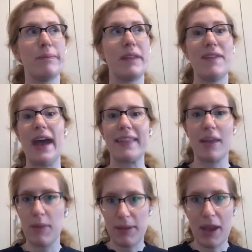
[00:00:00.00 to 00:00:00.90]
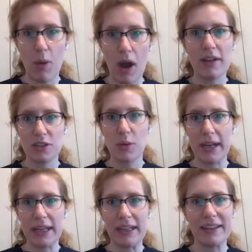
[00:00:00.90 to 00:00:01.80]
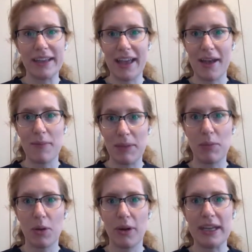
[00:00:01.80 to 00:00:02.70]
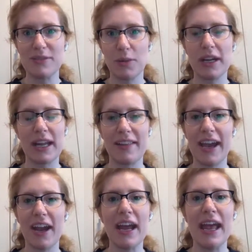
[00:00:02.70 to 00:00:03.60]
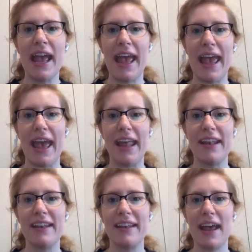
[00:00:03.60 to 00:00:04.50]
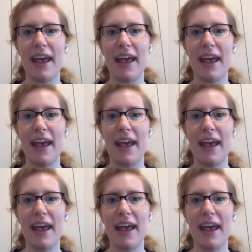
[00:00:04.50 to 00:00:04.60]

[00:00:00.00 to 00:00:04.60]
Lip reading: fact that maybe I want 20 employees working there, and